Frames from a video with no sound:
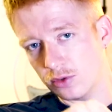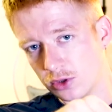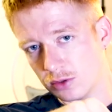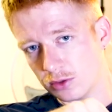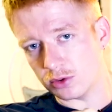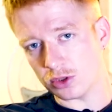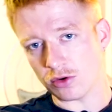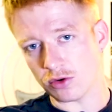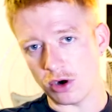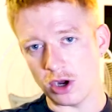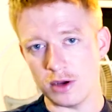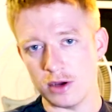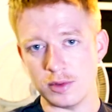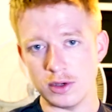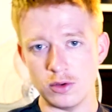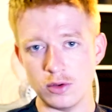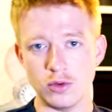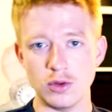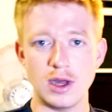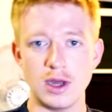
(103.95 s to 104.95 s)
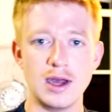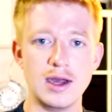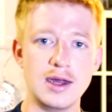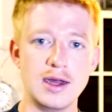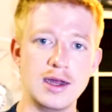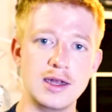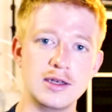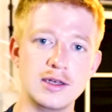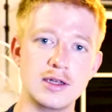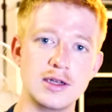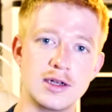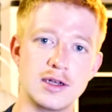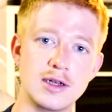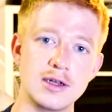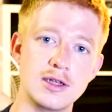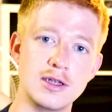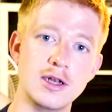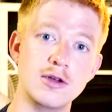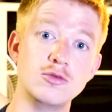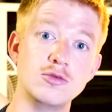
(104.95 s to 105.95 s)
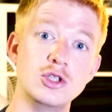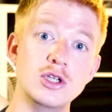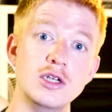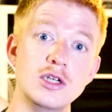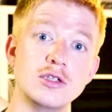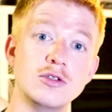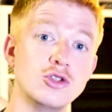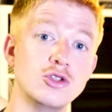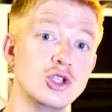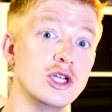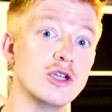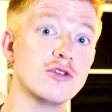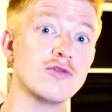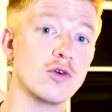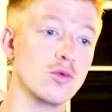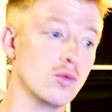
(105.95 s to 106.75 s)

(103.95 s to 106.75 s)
subscribe and all that. And, you know, cheers for